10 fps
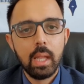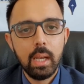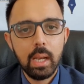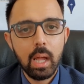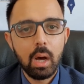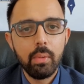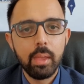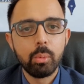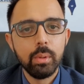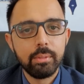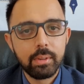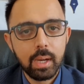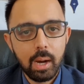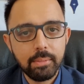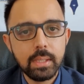Now that we've
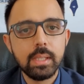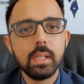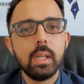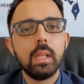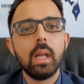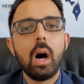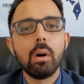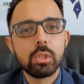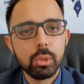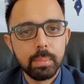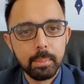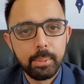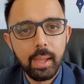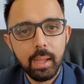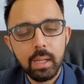covered how to
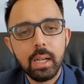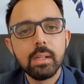prepare,